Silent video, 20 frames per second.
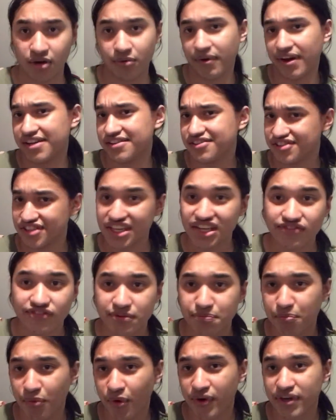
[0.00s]
a way to give
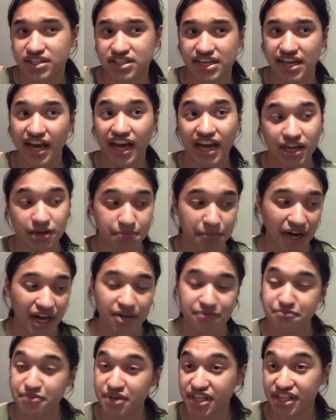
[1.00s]
them more attack by
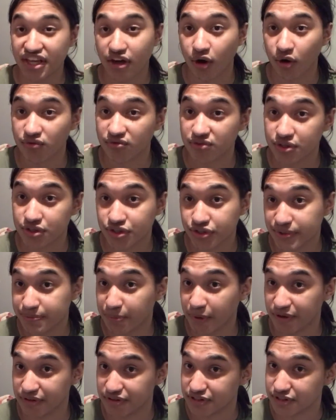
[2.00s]
beating over your
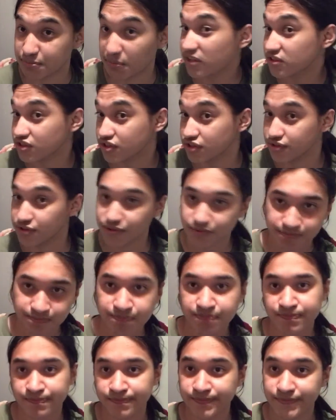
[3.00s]
opponent's monsters.
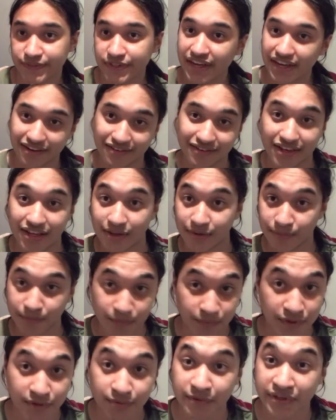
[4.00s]
So yeah, a
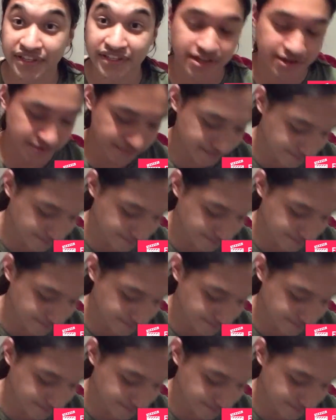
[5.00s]
win-win there.